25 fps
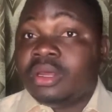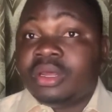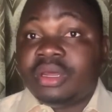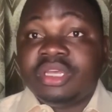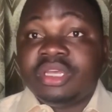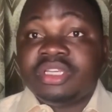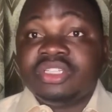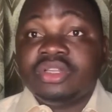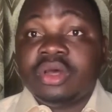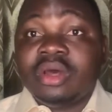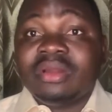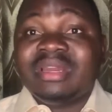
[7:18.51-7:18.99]

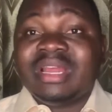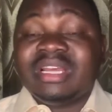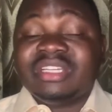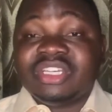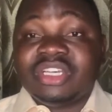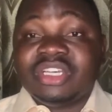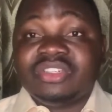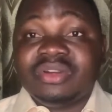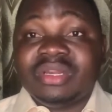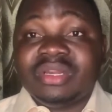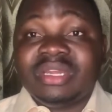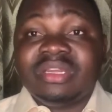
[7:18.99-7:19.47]
It
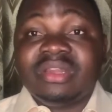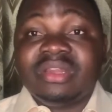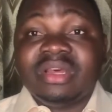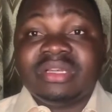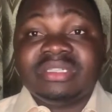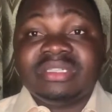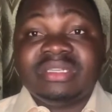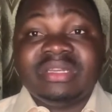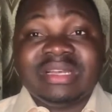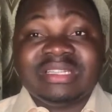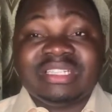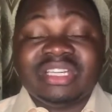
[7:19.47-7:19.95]

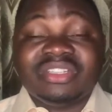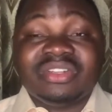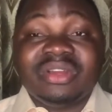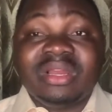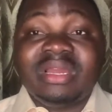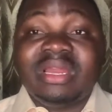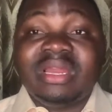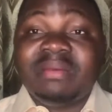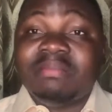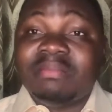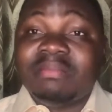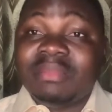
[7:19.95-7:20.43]
doesn't
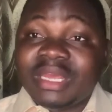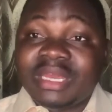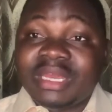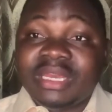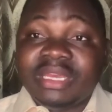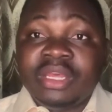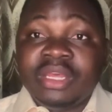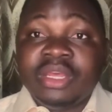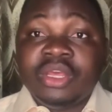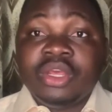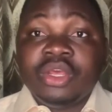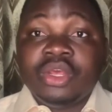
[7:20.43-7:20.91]
necessarily
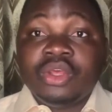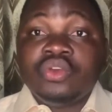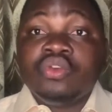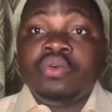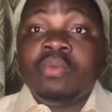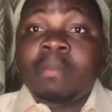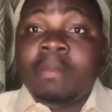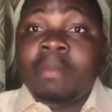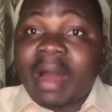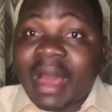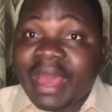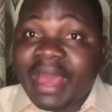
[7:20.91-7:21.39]
mean
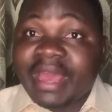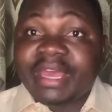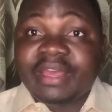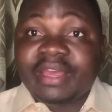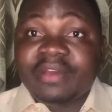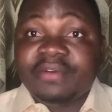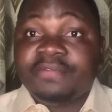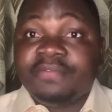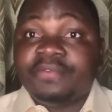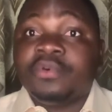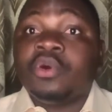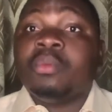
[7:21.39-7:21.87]
you buy
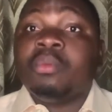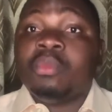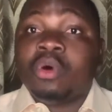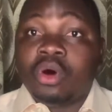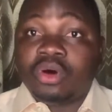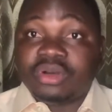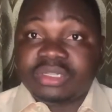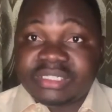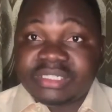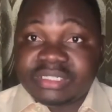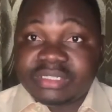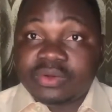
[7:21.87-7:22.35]
from
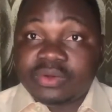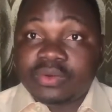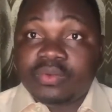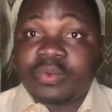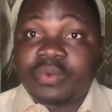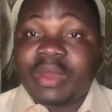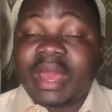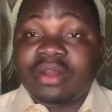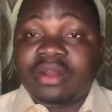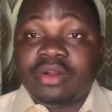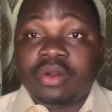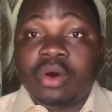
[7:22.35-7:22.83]
us.
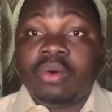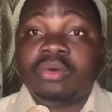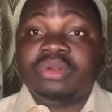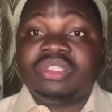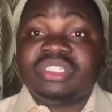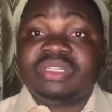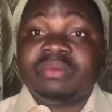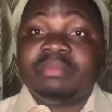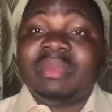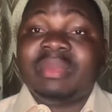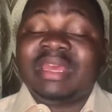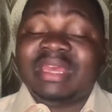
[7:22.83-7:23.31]
We are
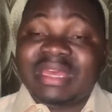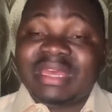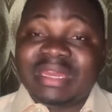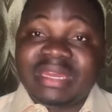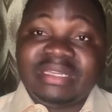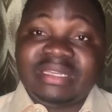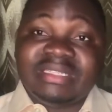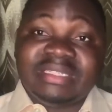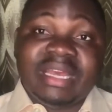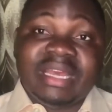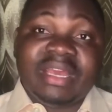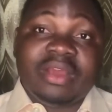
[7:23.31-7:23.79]
not making
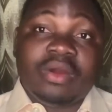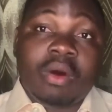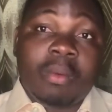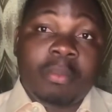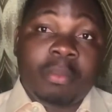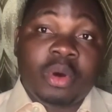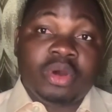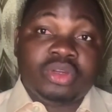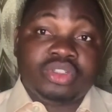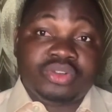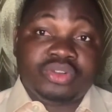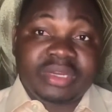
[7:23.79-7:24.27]
it a
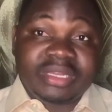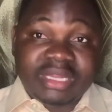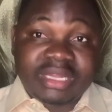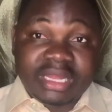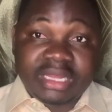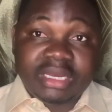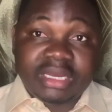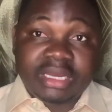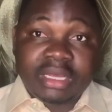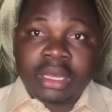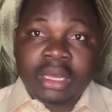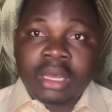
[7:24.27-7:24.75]
compulsory
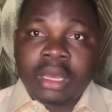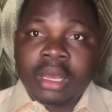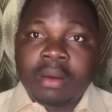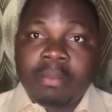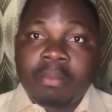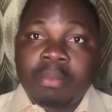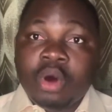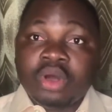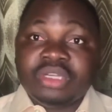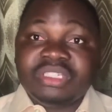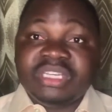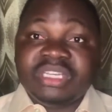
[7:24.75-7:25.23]
thing.
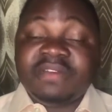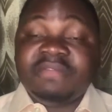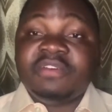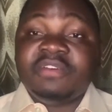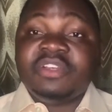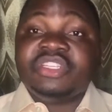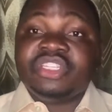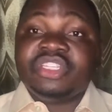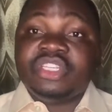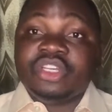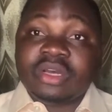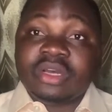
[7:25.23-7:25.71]
But if
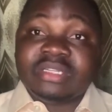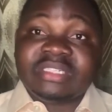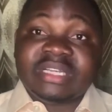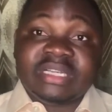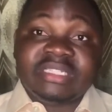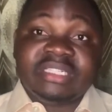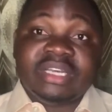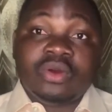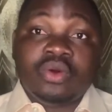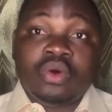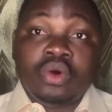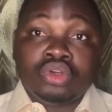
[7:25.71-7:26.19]
you see us
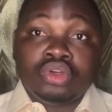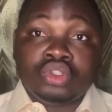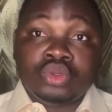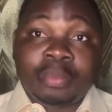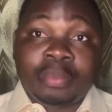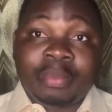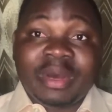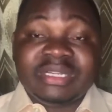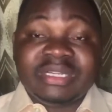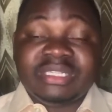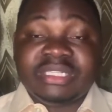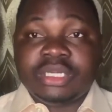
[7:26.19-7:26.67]
as a go-to
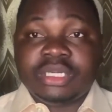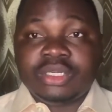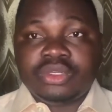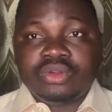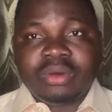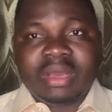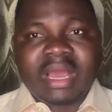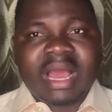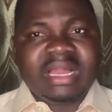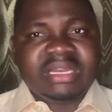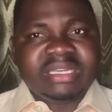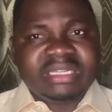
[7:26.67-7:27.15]
person,
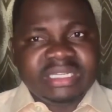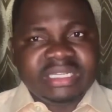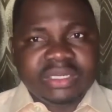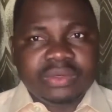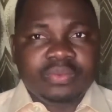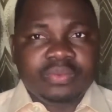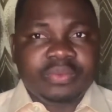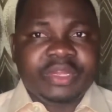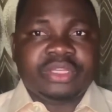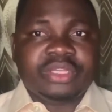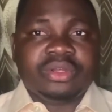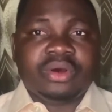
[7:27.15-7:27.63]
you can
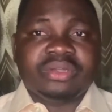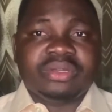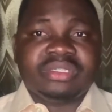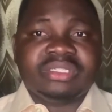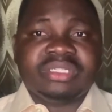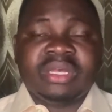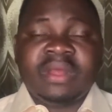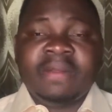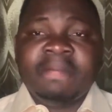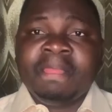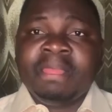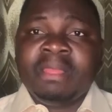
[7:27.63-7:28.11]
deal with
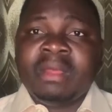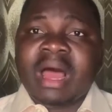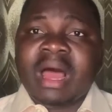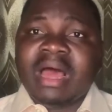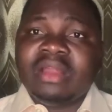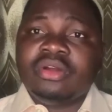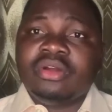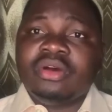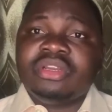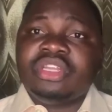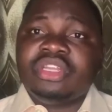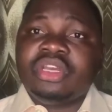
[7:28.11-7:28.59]
us.
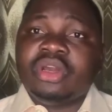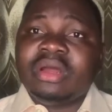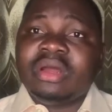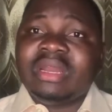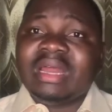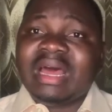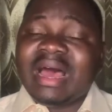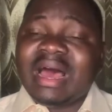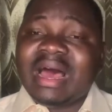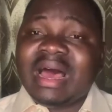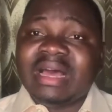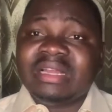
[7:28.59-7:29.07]
And on the
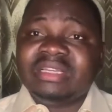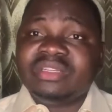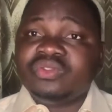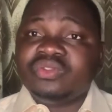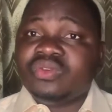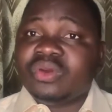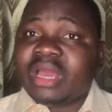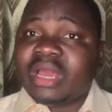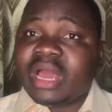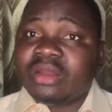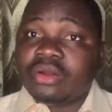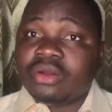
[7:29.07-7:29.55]
other hand,
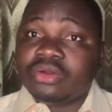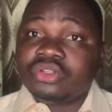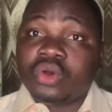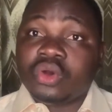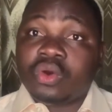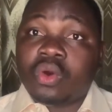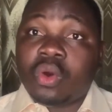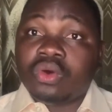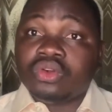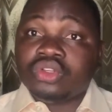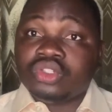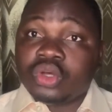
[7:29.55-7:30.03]
you can also
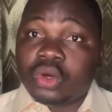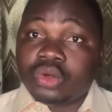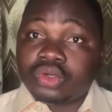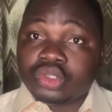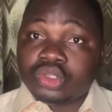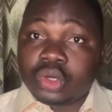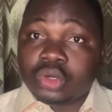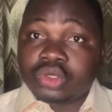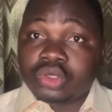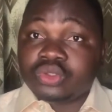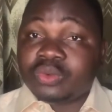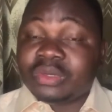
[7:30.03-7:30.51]

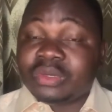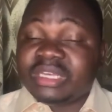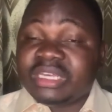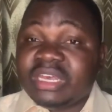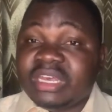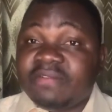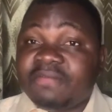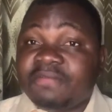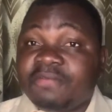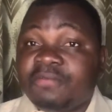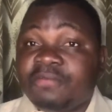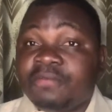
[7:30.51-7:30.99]
consult us. We
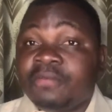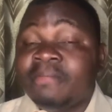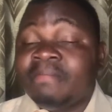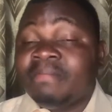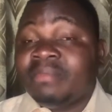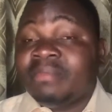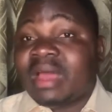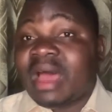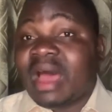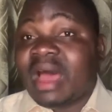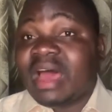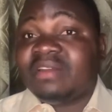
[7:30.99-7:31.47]
give
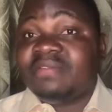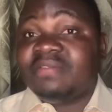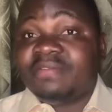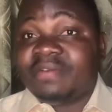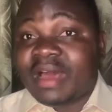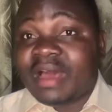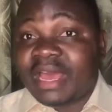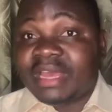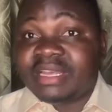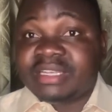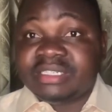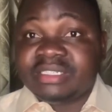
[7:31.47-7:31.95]

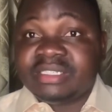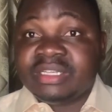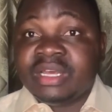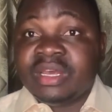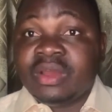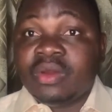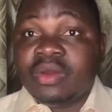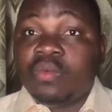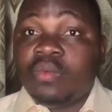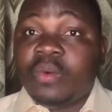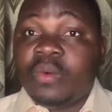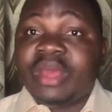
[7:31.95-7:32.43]
advice
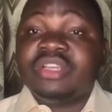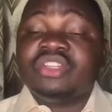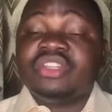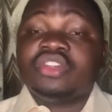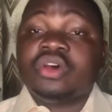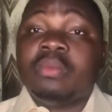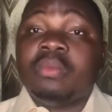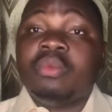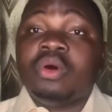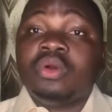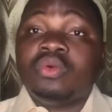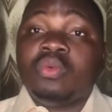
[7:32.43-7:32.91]
when
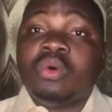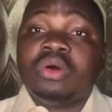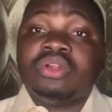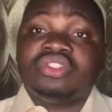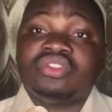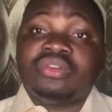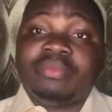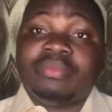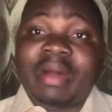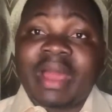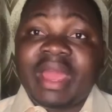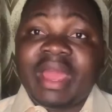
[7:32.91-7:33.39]
someone
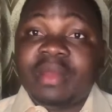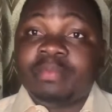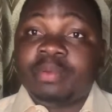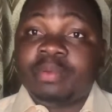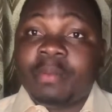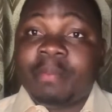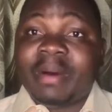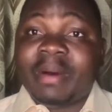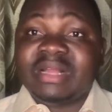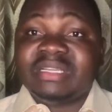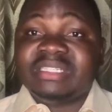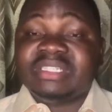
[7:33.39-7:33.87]
wants to buy a
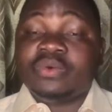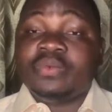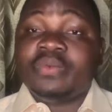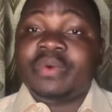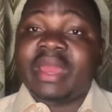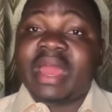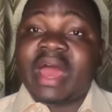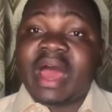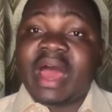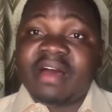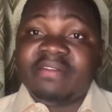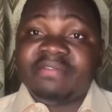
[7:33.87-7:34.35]
property.
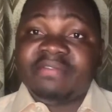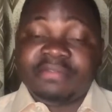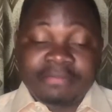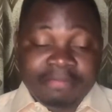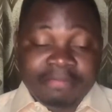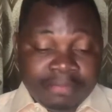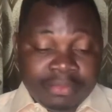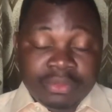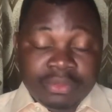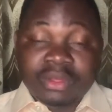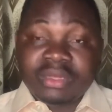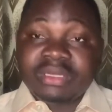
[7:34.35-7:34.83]
We have
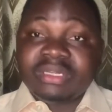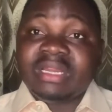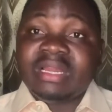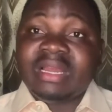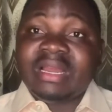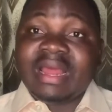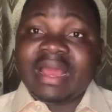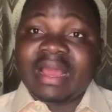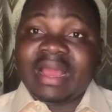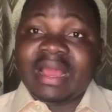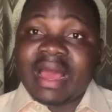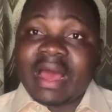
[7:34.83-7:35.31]
the
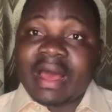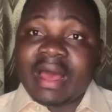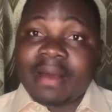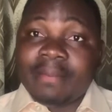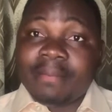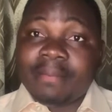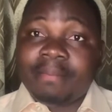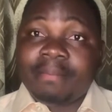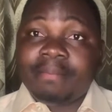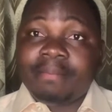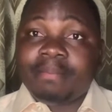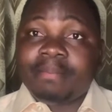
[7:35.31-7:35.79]
legal
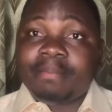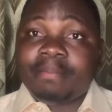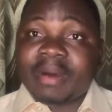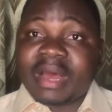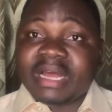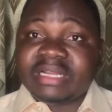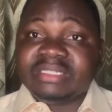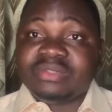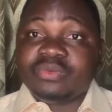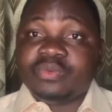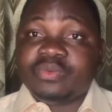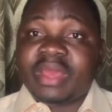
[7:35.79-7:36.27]

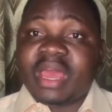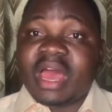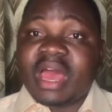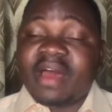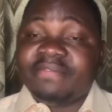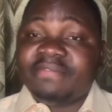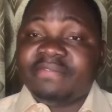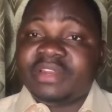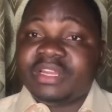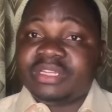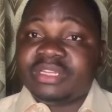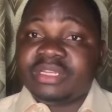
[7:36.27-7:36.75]
parts, we
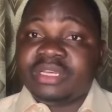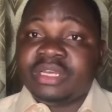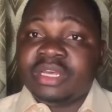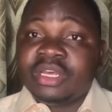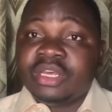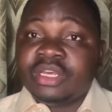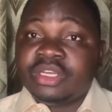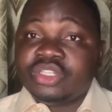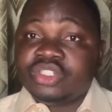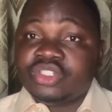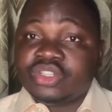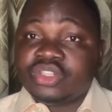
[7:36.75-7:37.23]
have the
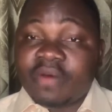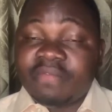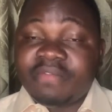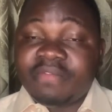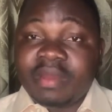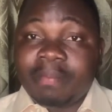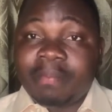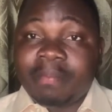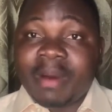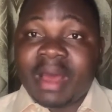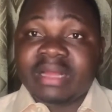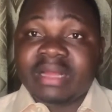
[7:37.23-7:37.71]

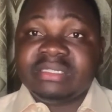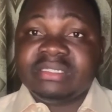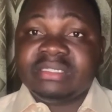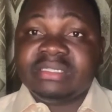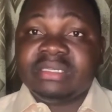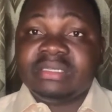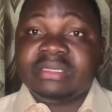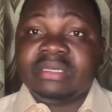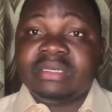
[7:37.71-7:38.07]
survey parts